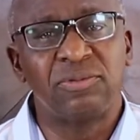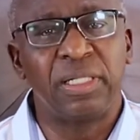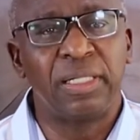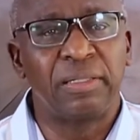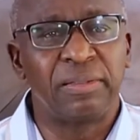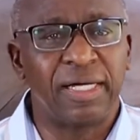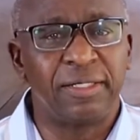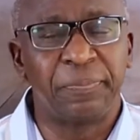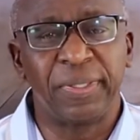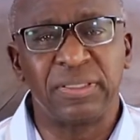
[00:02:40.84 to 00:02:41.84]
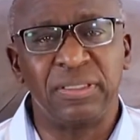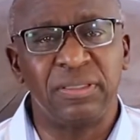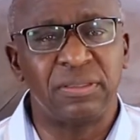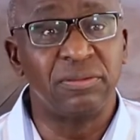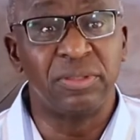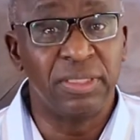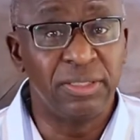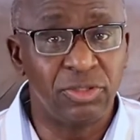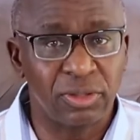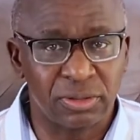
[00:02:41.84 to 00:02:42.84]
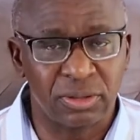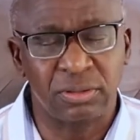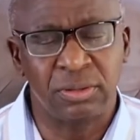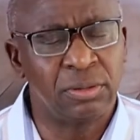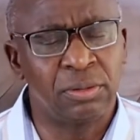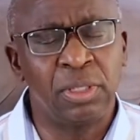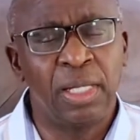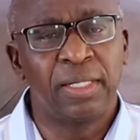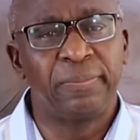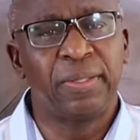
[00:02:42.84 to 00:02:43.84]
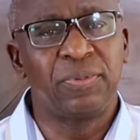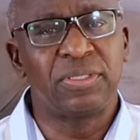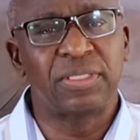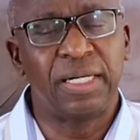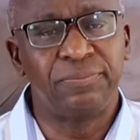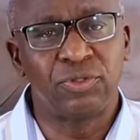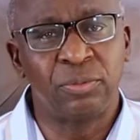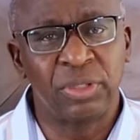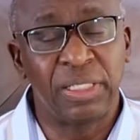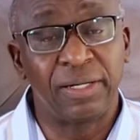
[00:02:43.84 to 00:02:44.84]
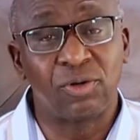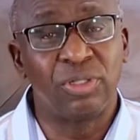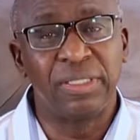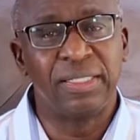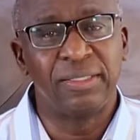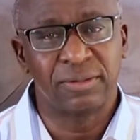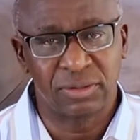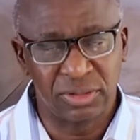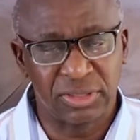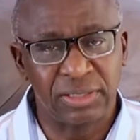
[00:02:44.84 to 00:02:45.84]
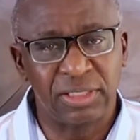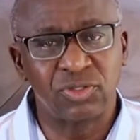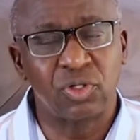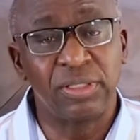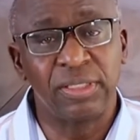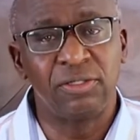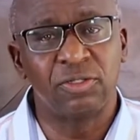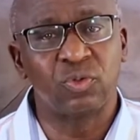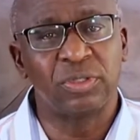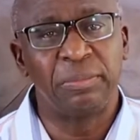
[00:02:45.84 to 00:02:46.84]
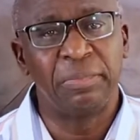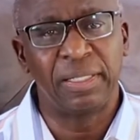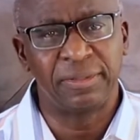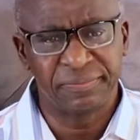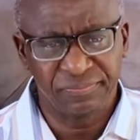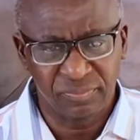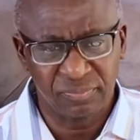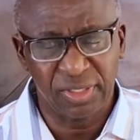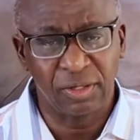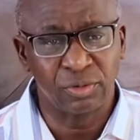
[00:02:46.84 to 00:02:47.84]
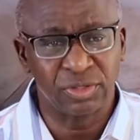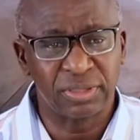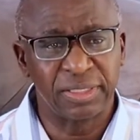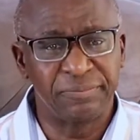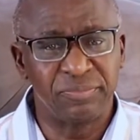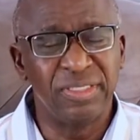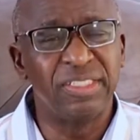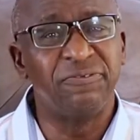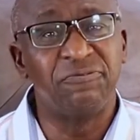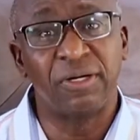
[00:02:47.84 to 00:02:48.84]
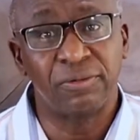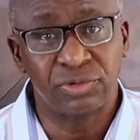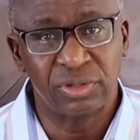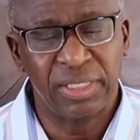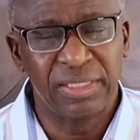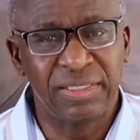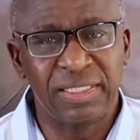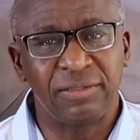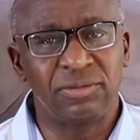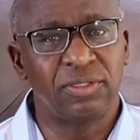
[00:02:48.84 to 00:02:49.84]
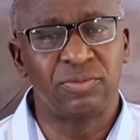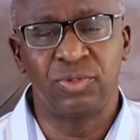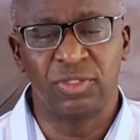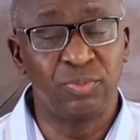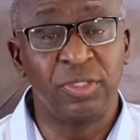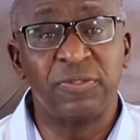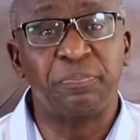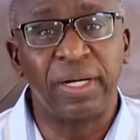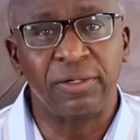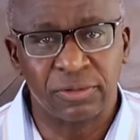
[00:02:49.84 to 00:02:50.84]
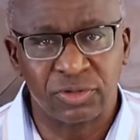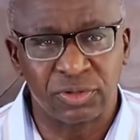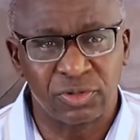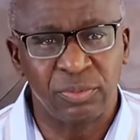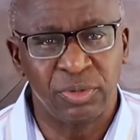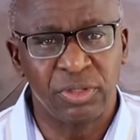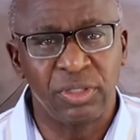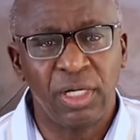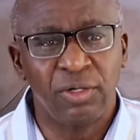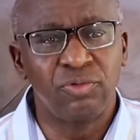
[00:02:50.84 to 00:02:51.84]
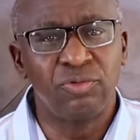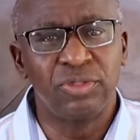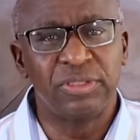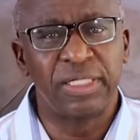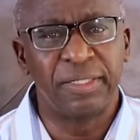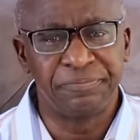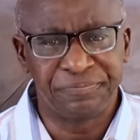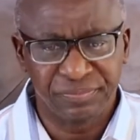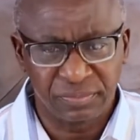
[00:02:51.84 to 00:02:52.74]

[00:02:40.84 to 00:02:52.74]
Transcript: uh, that the person is religious, you know. The Bible describes somebody like Cornelius. It said this Cornelius was a man that was uh, devout. Devout just, just means pious, so somebody who is um,